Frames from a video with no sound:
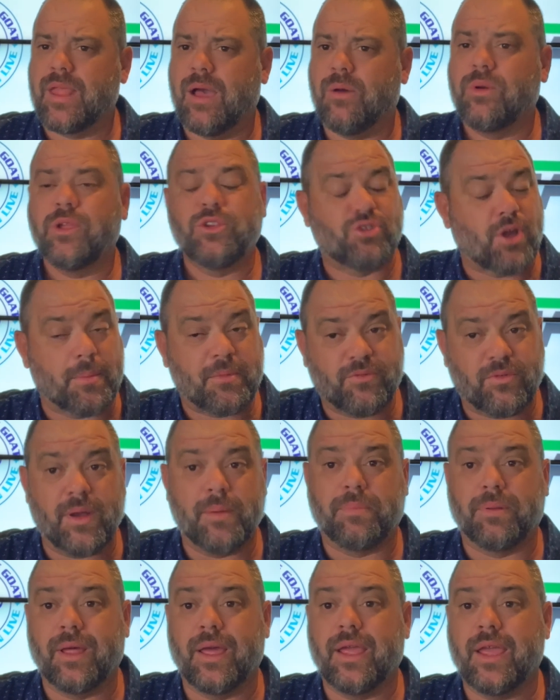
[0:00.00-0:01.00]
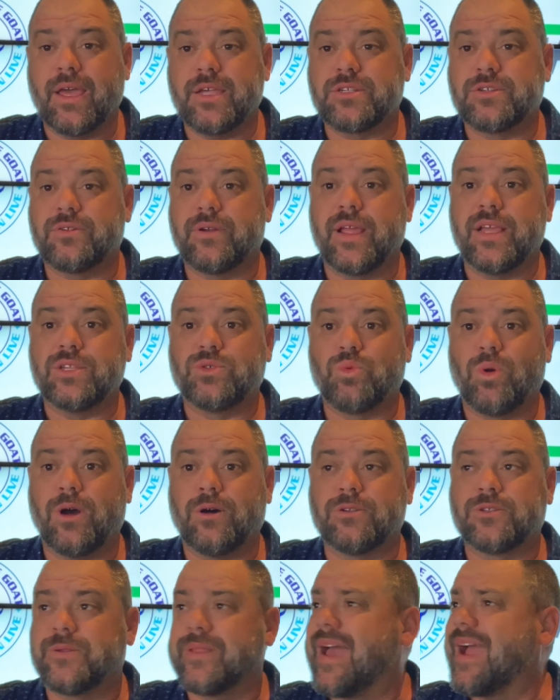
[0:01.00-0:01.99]
We dropped free play yesterday as
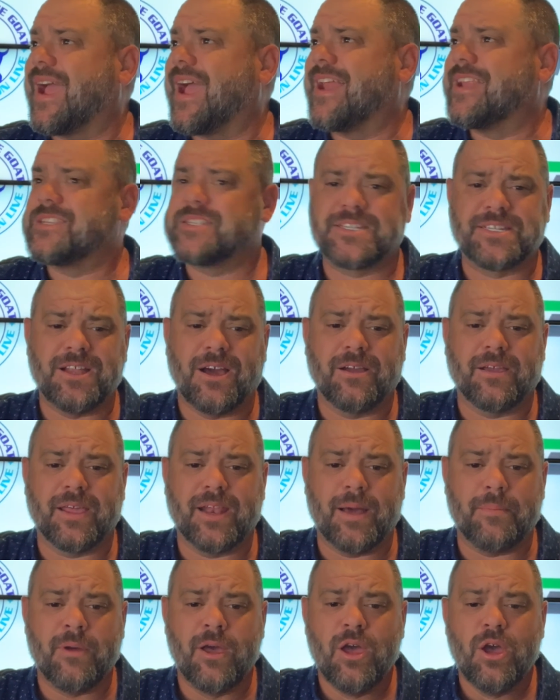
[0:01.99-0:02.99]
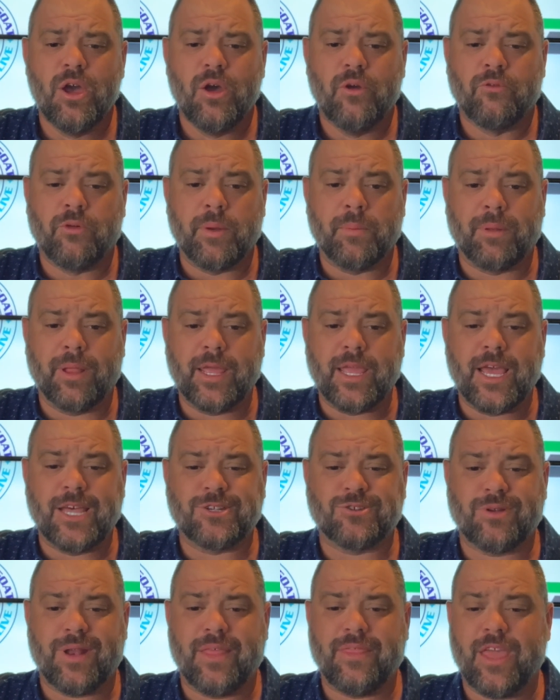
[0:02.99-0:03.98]
well, so that kind of stunk it up. Free play
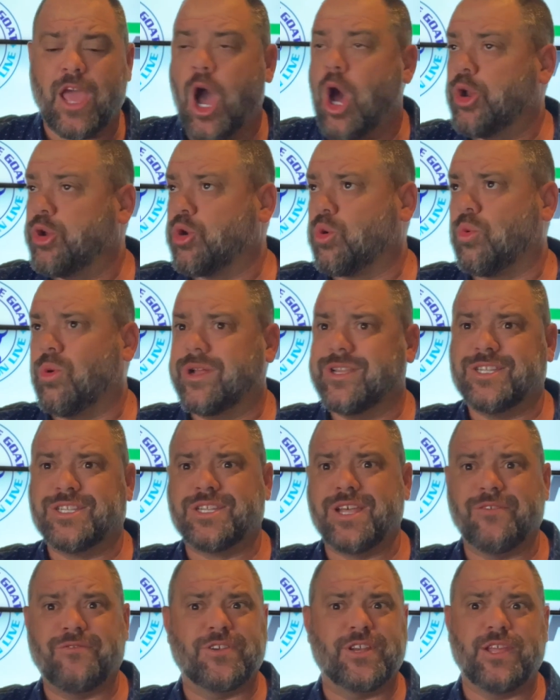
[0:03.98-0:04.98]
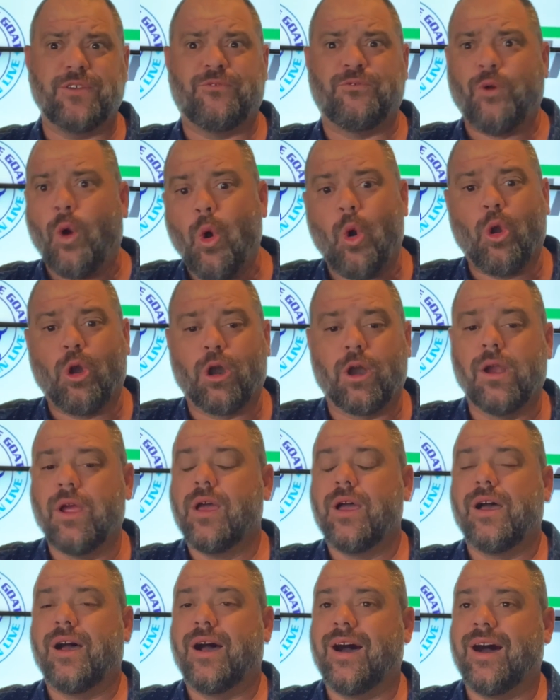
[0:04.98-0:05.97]
yesterday, the under 174
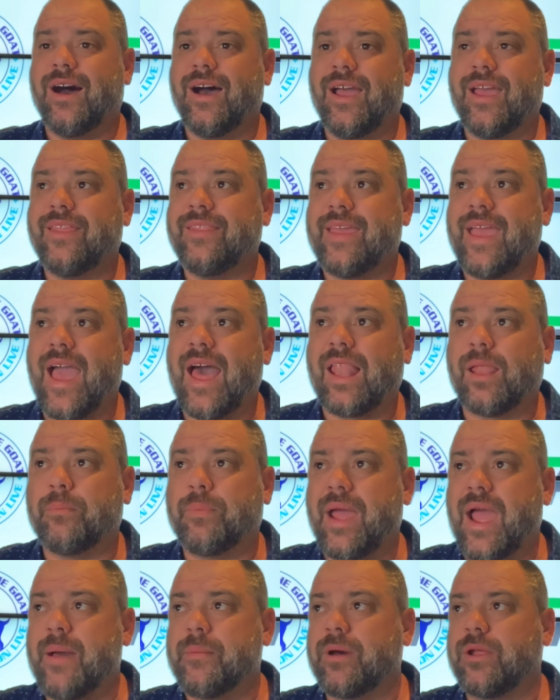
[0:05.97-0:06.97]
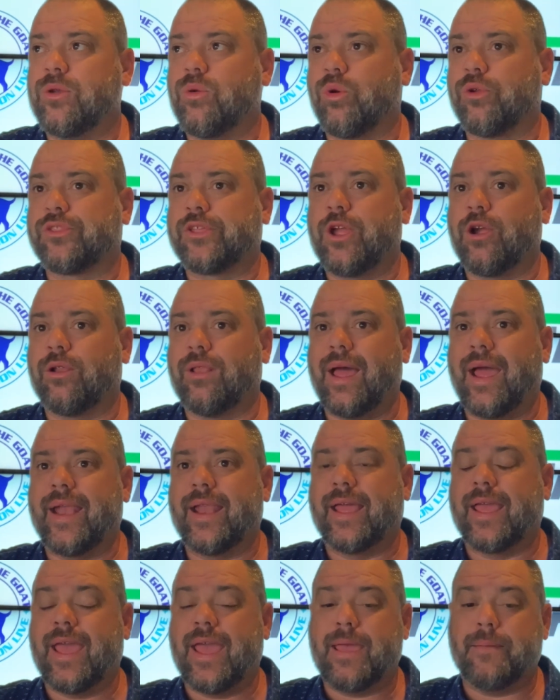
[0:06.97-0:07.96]
in the Alabama-North Carolina
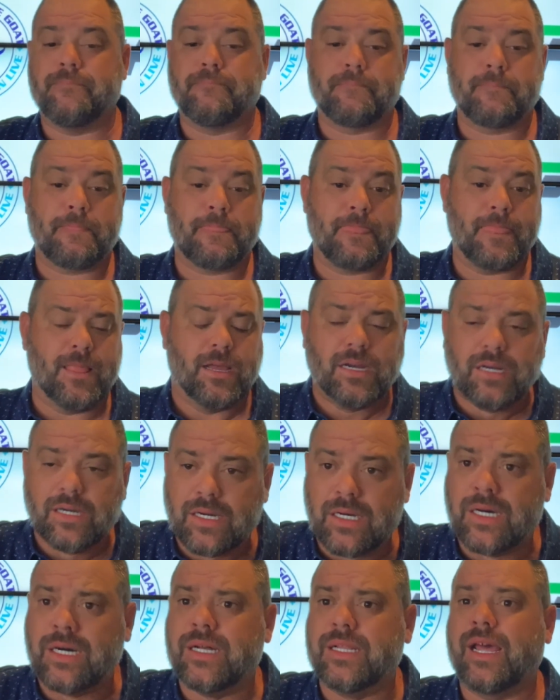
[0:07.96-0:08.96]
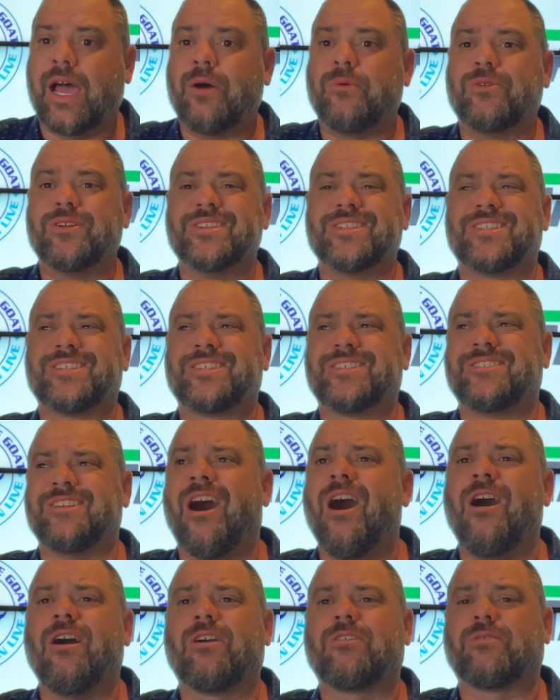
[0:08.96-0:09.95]
game. Oh, that one
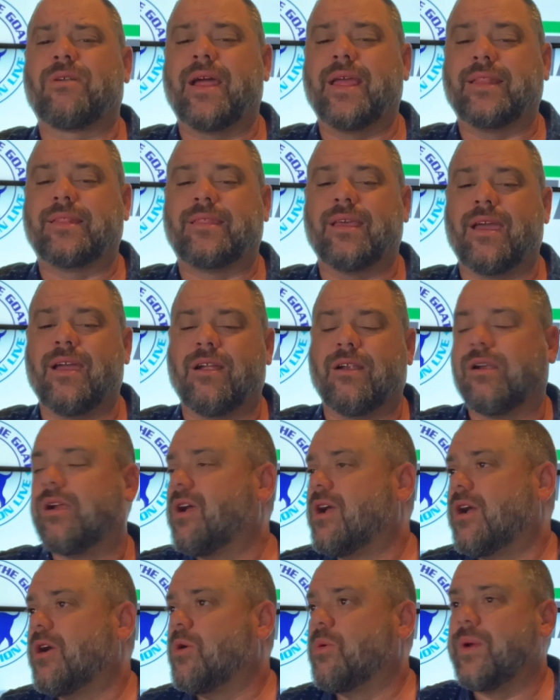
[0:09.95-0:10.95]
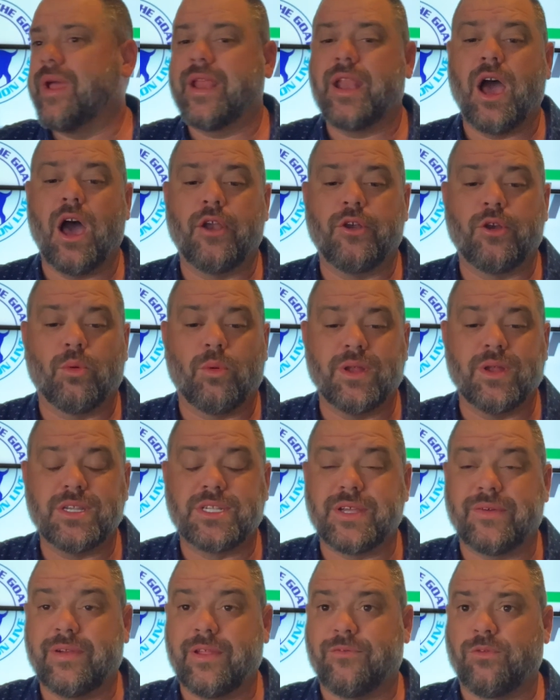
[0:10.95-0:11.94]
stunk right there. We had under
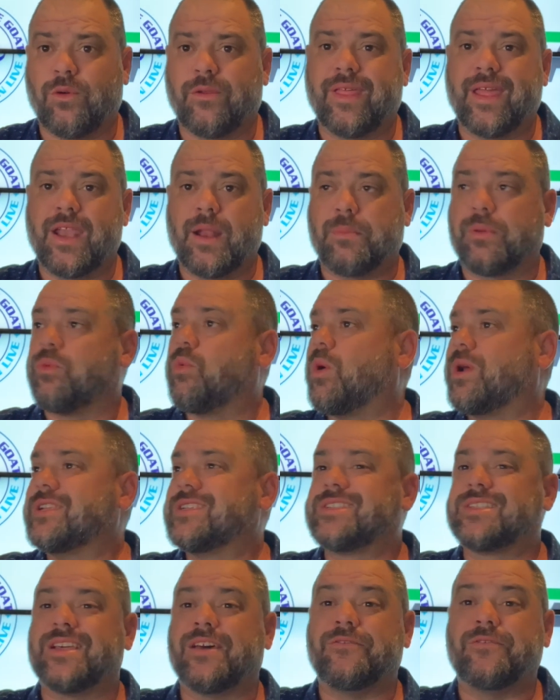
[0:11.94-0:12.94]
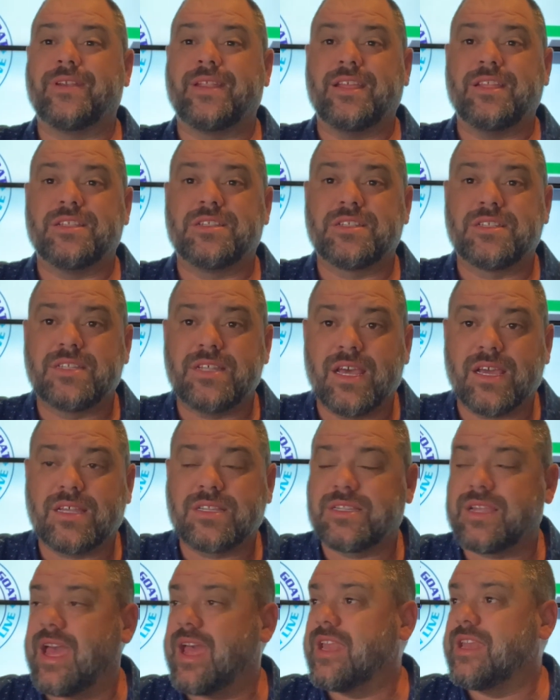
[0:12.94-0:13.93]
174. They ended up with
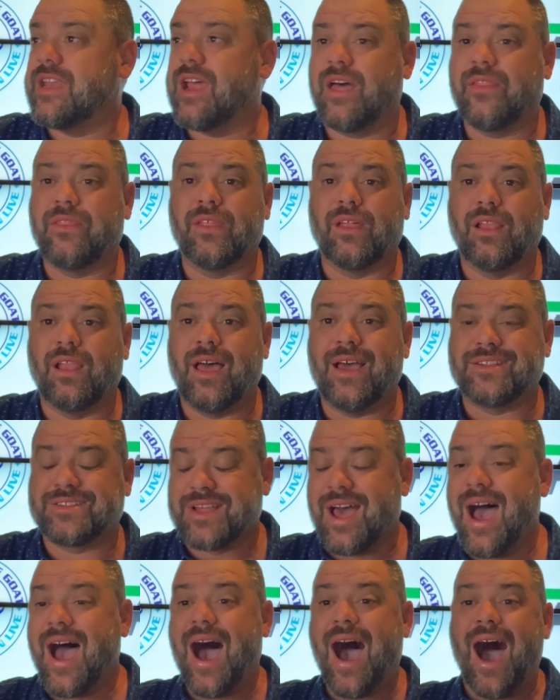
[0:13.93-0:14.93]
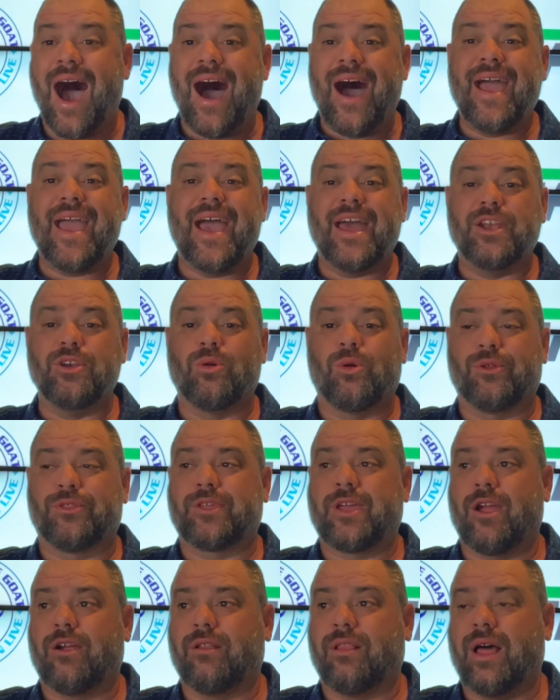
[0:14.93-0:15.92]
176. And nonetheless, I had North
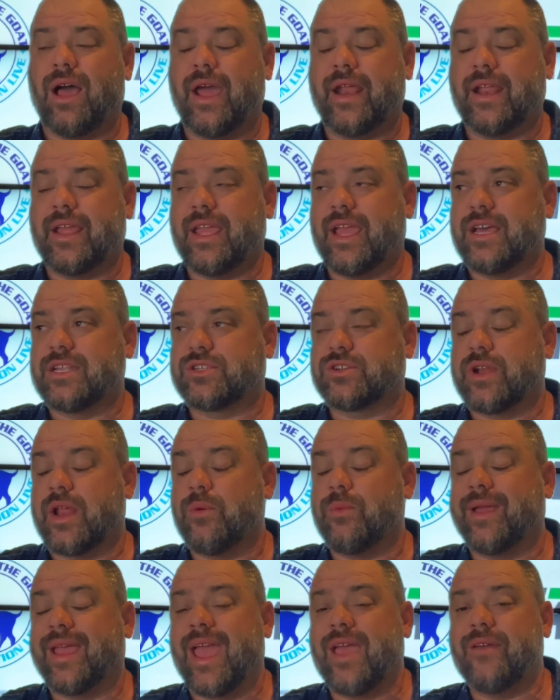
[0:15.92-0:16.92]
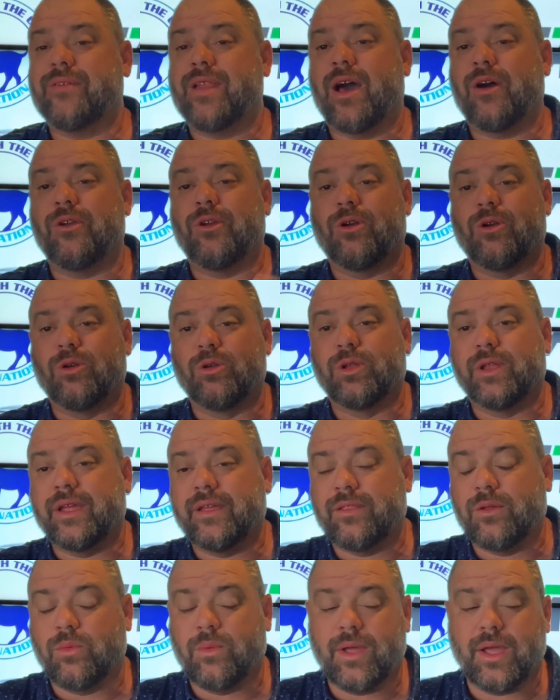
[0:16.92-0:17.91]
Carolina yesterday. We gave it out early in
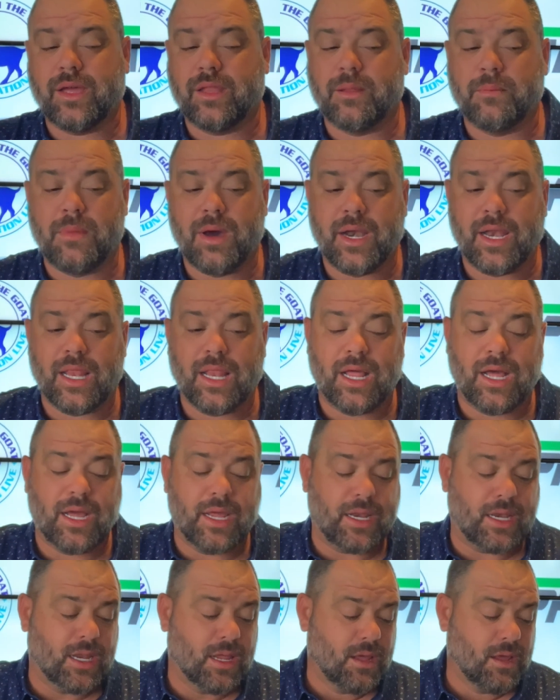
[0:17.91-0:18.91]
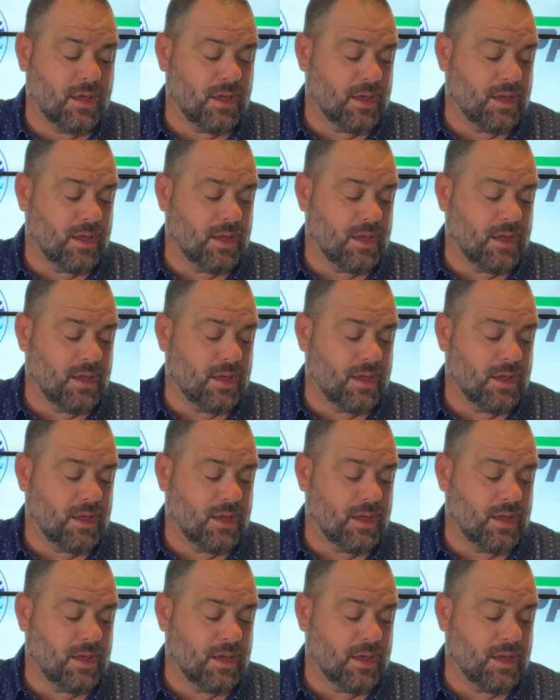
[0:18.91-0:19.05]
the week on the money line.